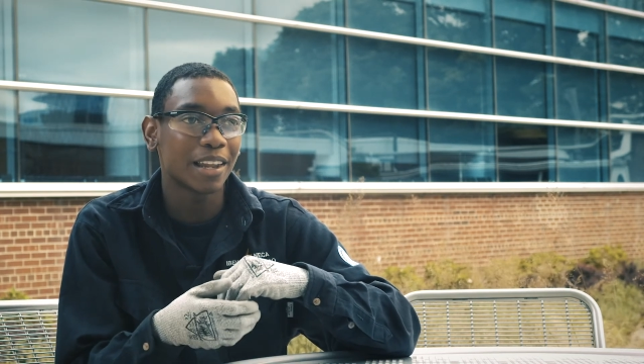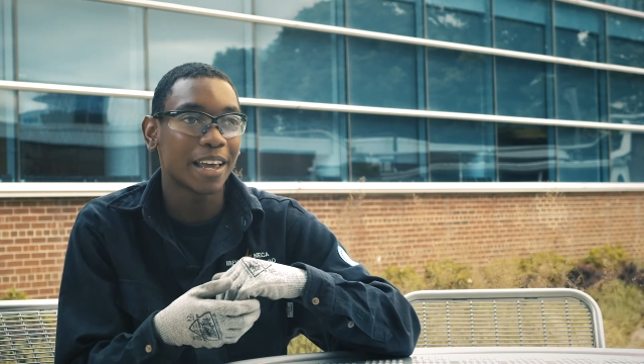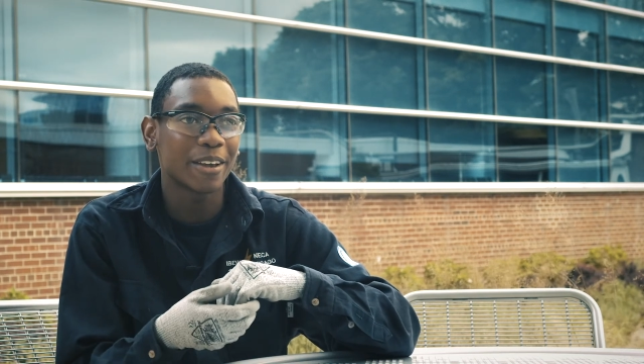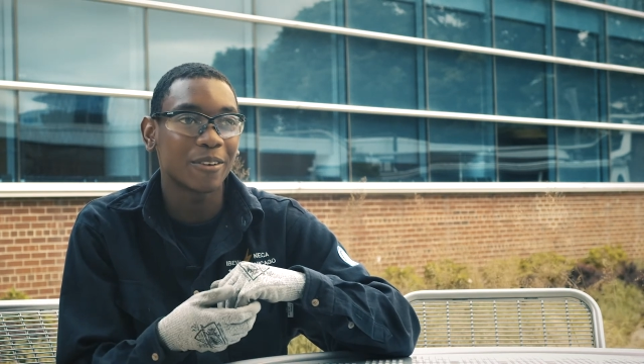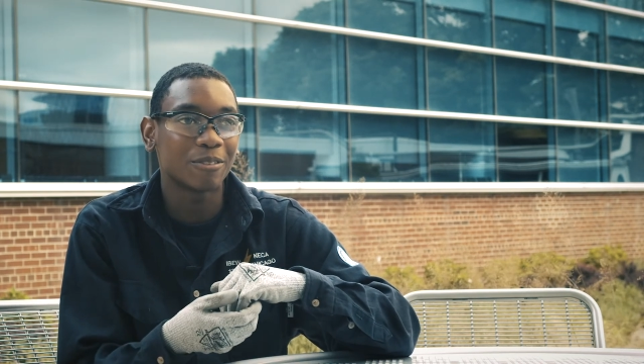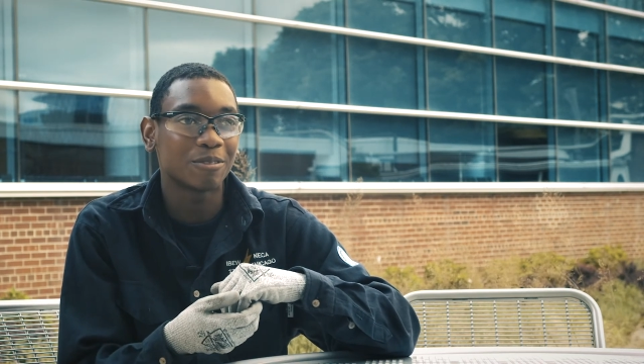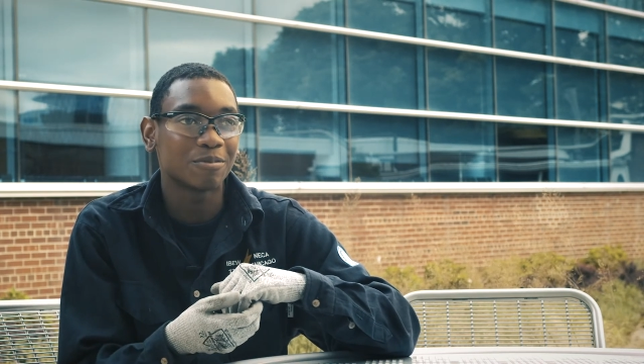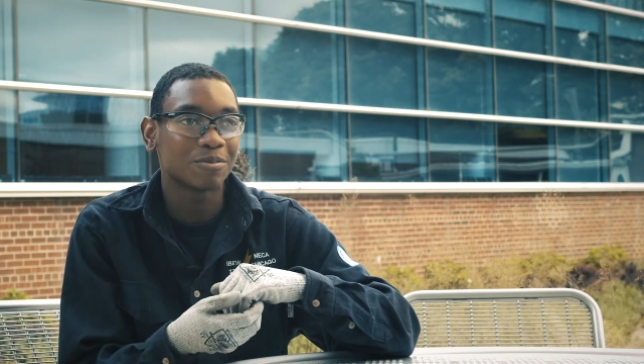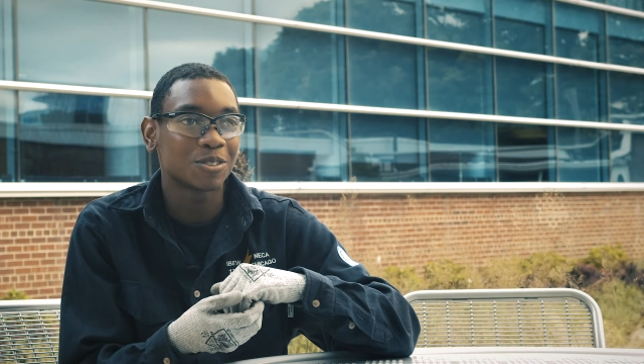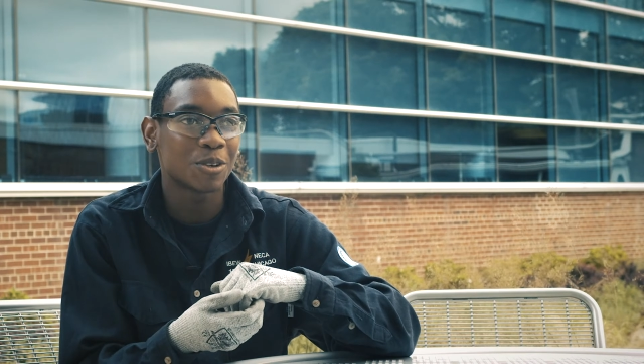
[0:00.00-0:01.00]
like
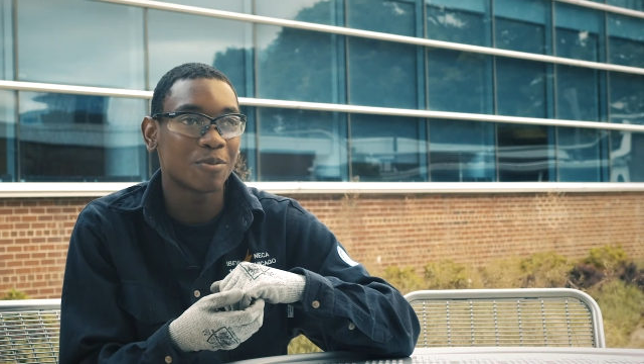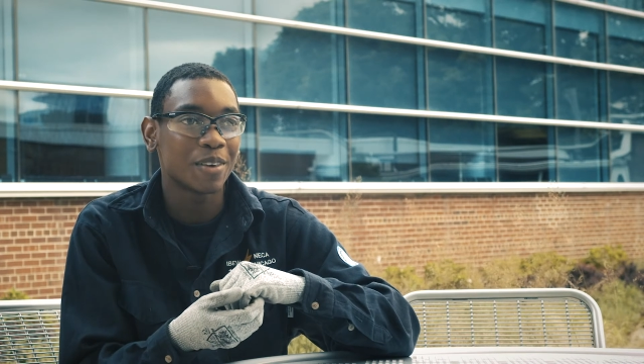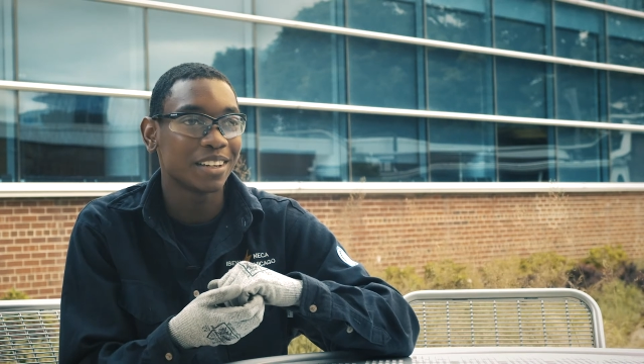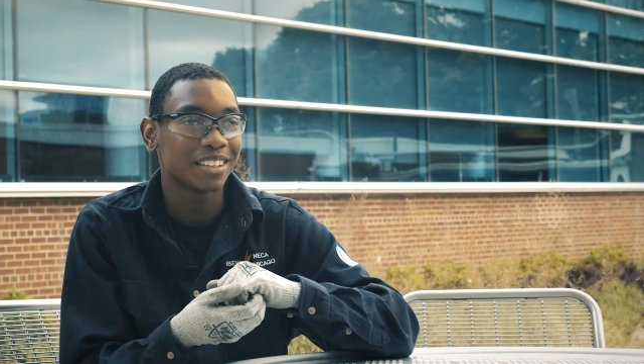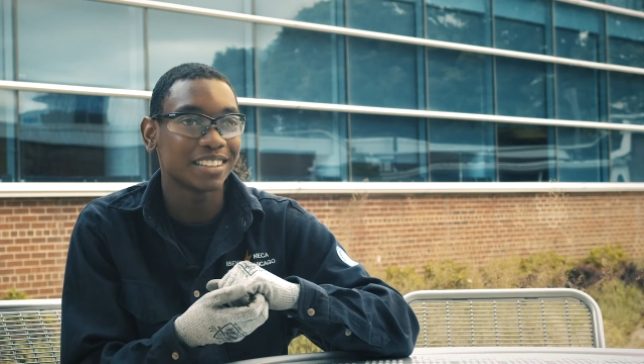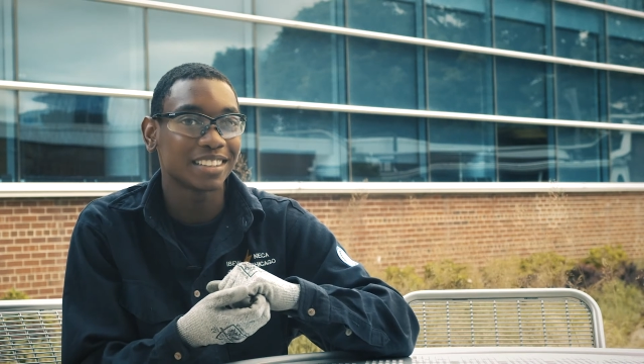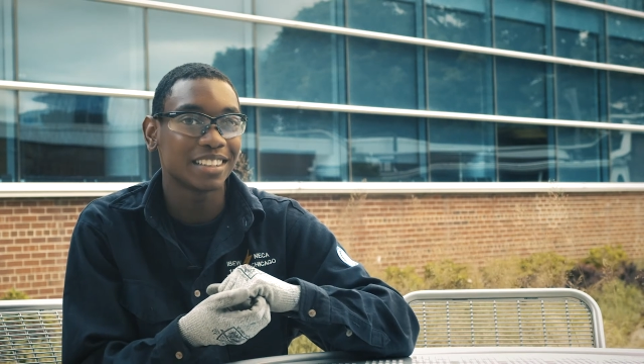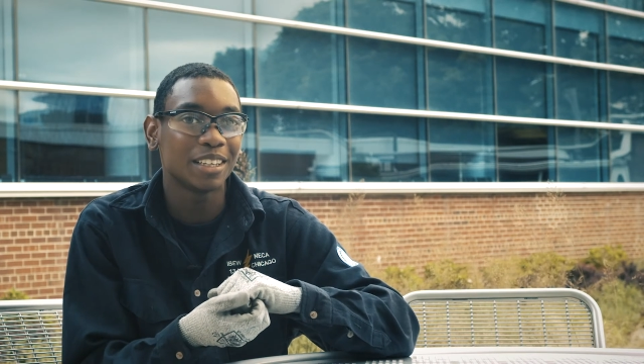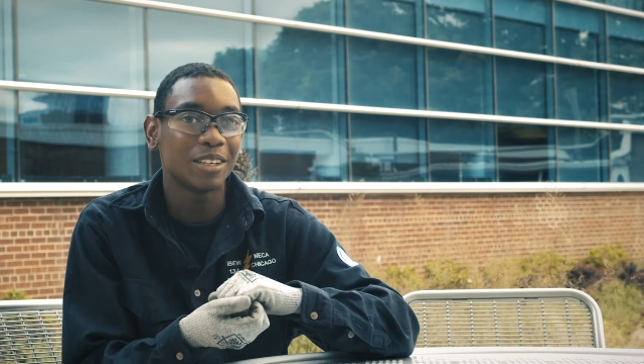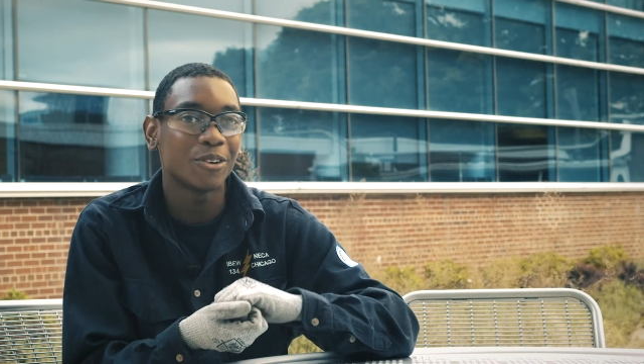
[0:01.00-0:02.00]

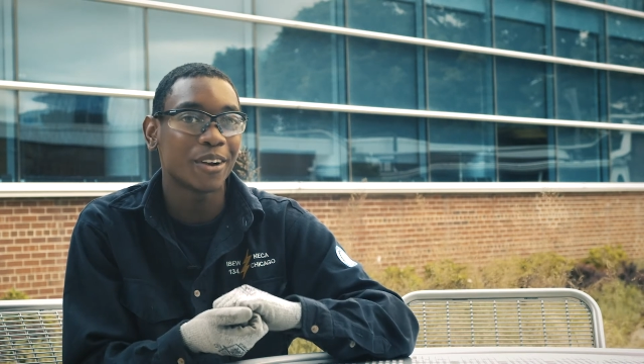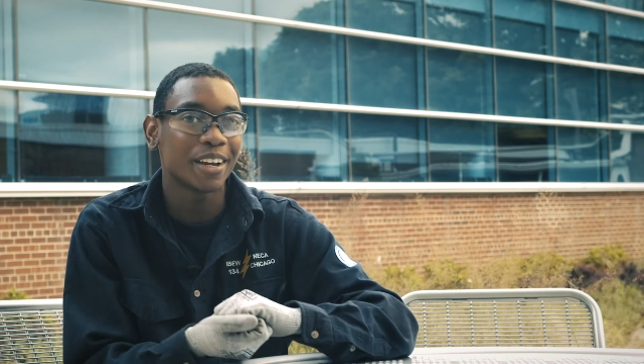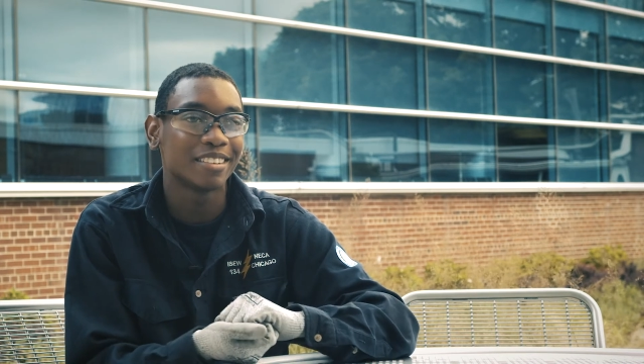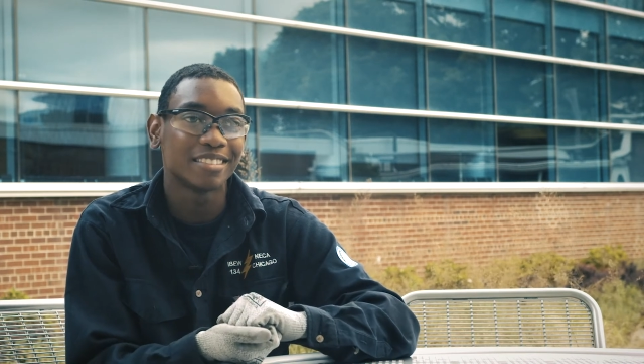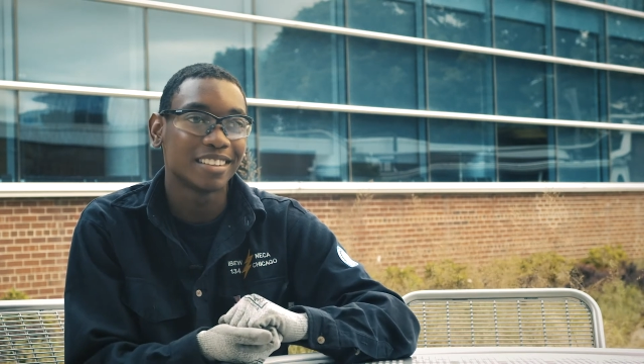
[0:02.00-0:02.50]
tremendously great.